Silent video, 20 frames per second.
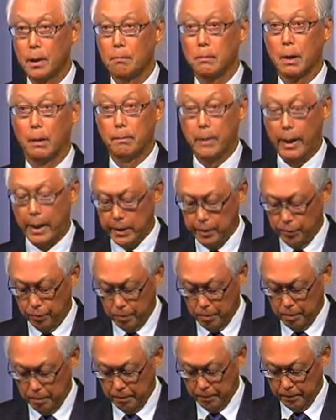but mind you,
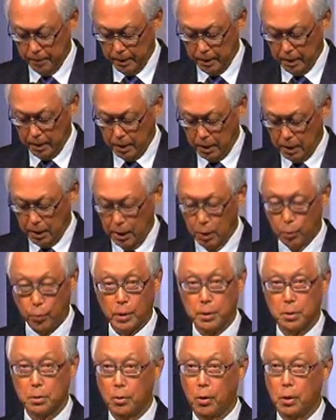it
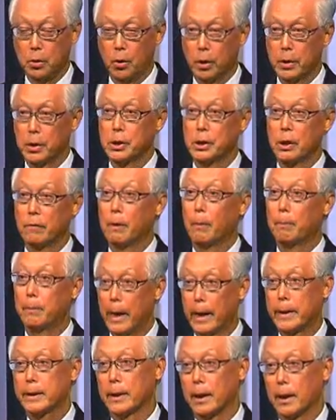was not on a silver
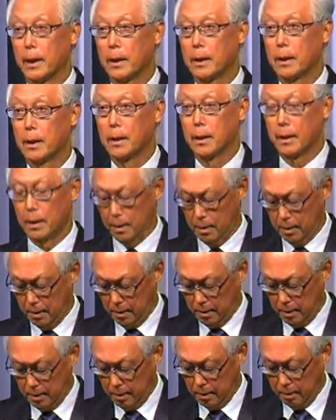platter,
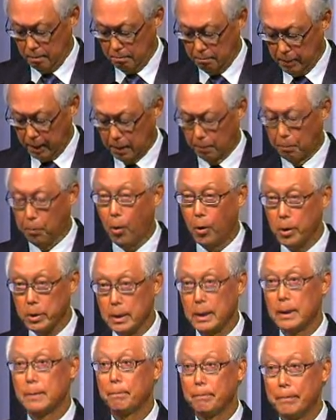but a
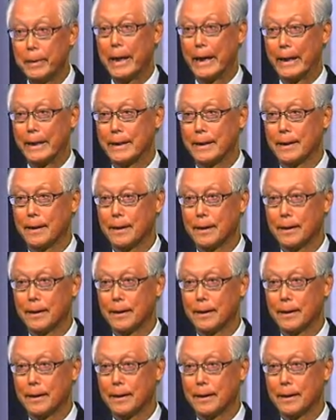porcelain plate.